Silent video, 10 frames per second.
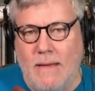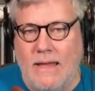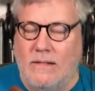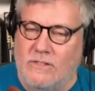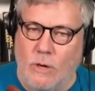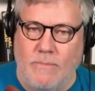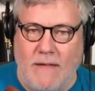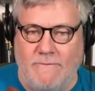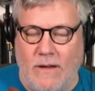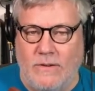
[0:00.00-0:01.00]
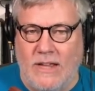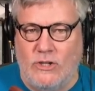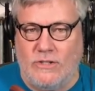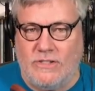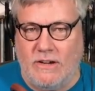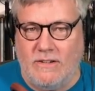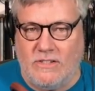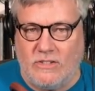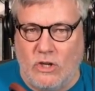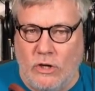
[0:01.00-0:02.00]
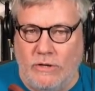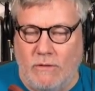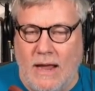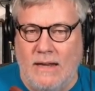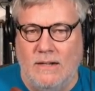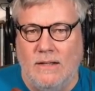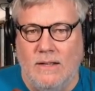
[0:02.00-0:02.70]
man, let's hope that Foundation series is good, right?